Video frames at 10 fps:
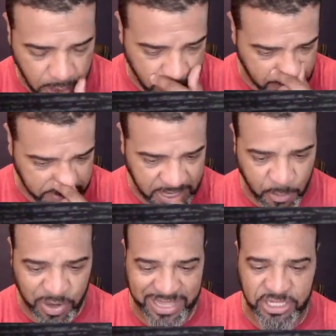
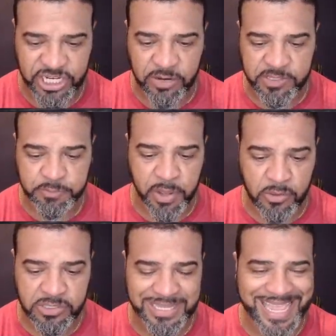And we got the Gentleman's
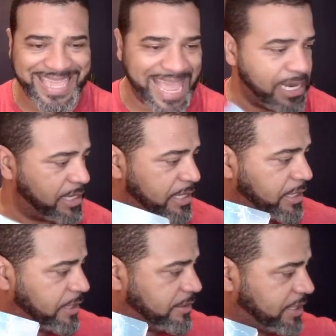Post. Again,
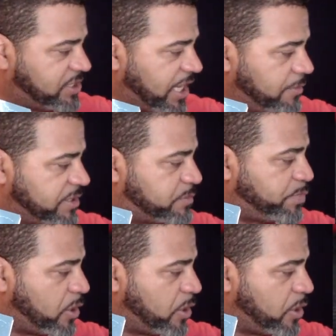the Gentleman's